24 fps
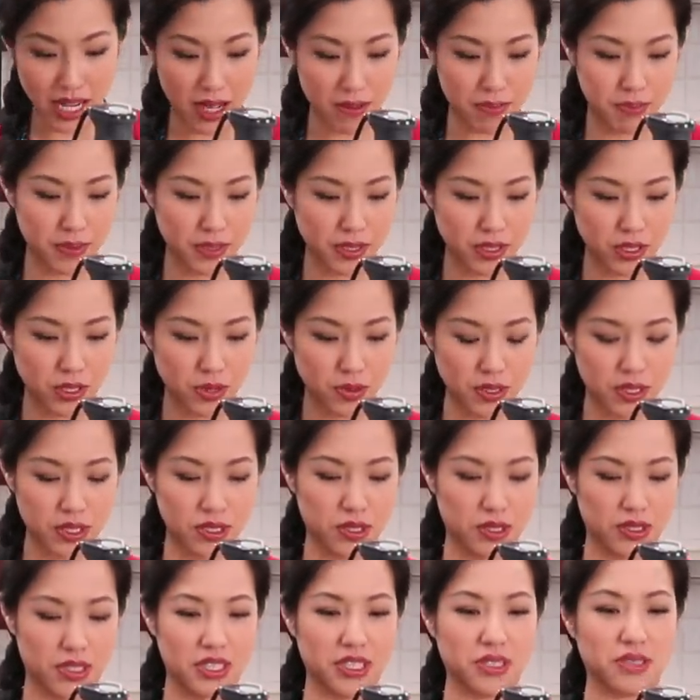up to a
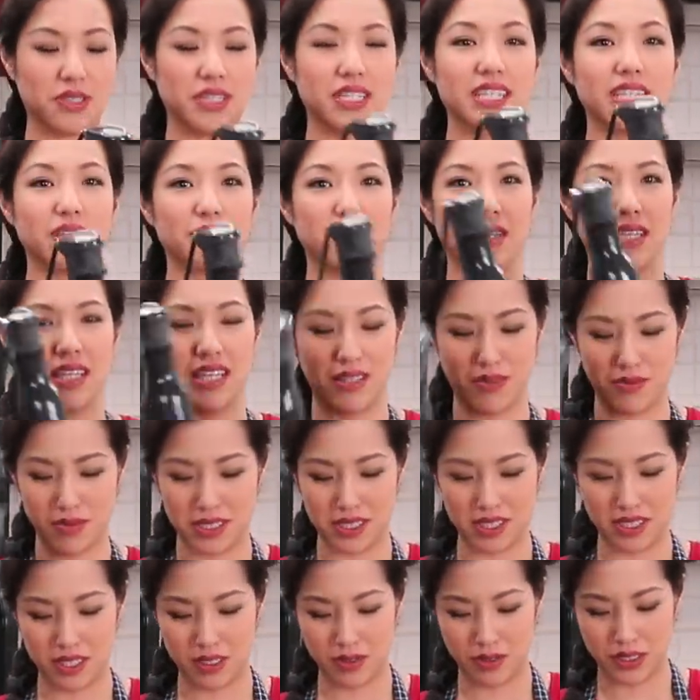certain degree, let me get rid
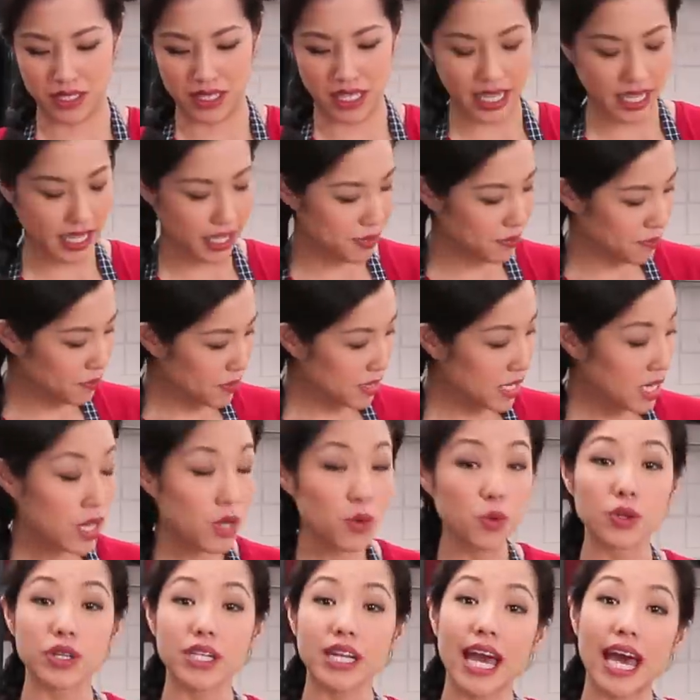of this for a second.
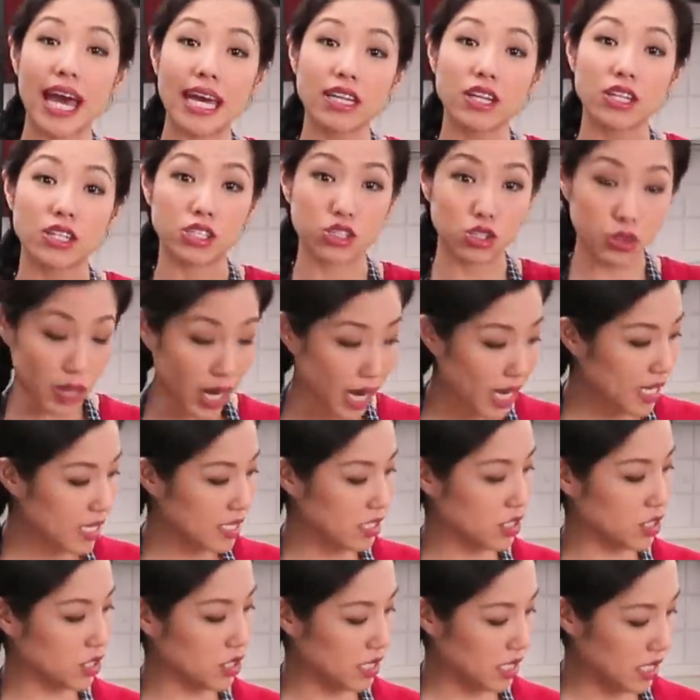We're gonna add our dry
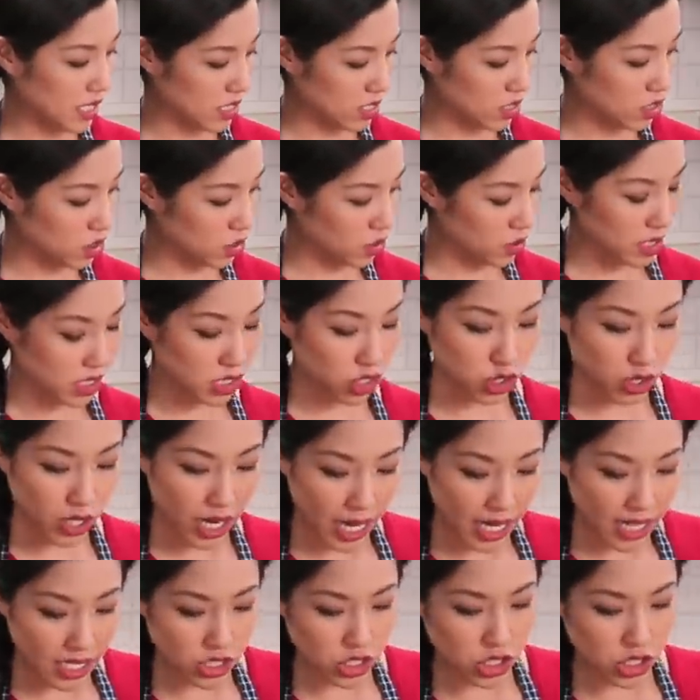ingredients. So the dry